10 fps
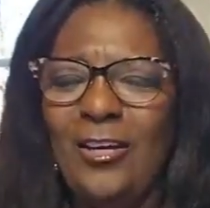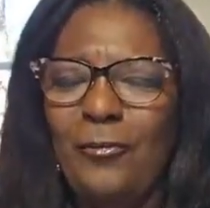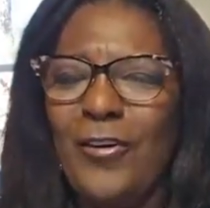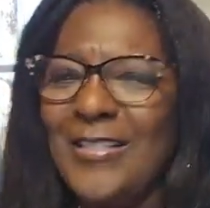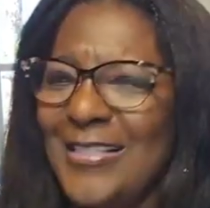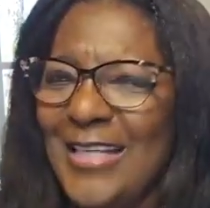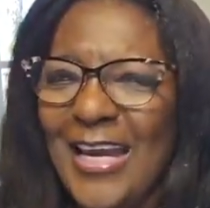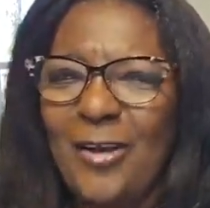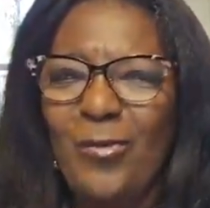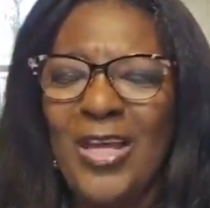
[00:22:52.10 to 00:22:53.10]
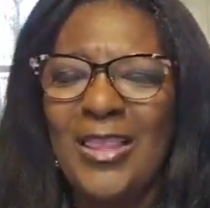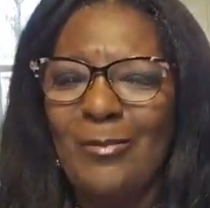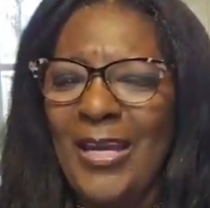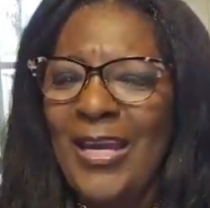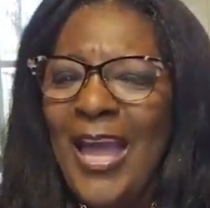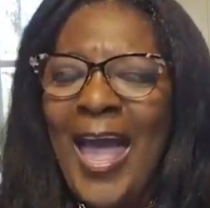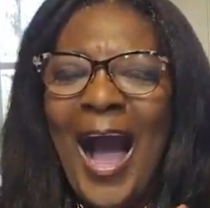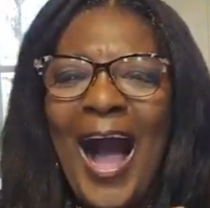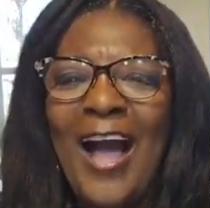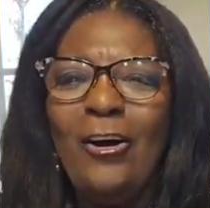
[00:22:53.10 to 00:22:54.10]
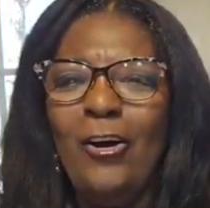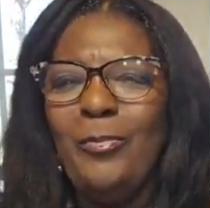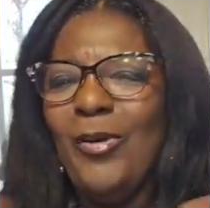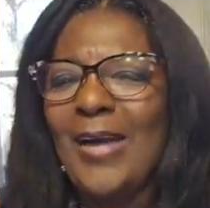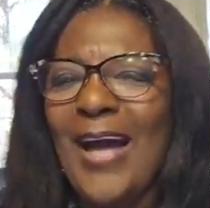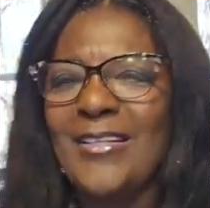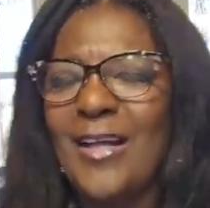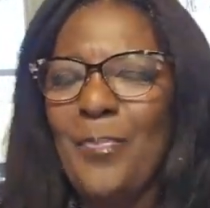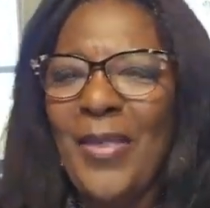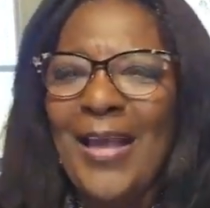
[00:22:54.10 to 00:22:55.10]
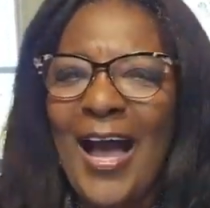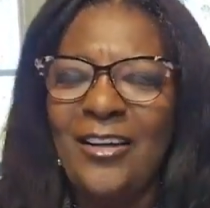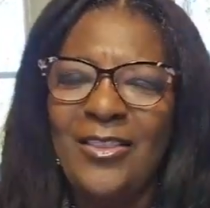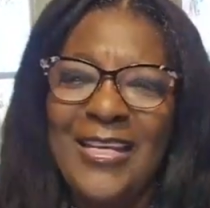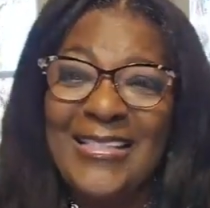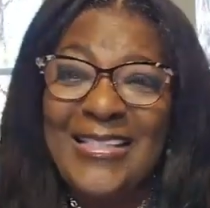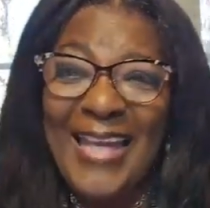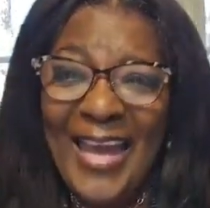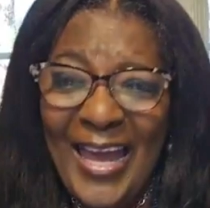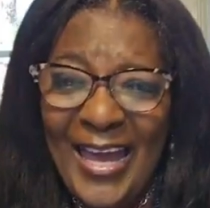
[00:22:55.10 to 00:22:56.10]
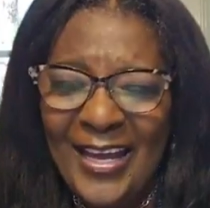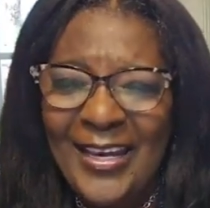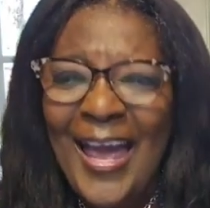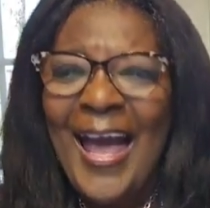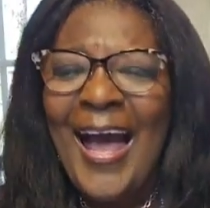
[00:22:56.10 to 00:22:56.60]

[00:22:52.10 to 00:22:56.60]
for staying with me. I hope you got something out of these 10